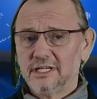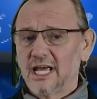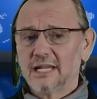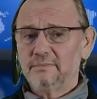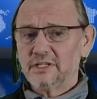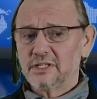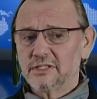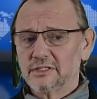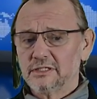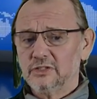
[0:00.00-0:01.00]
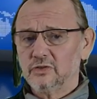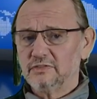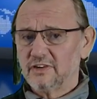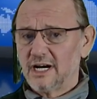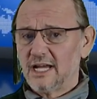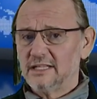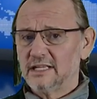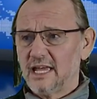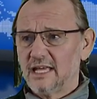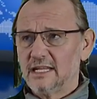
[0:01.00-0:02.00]
helping you define
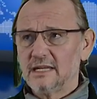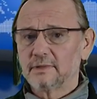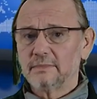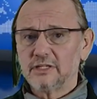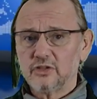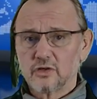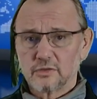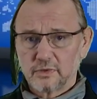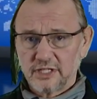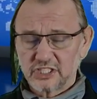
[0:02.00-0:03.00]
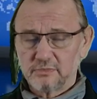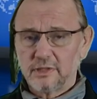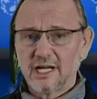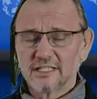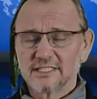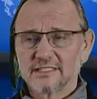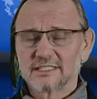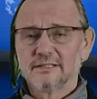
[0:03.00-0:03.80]
and implement your protection policies.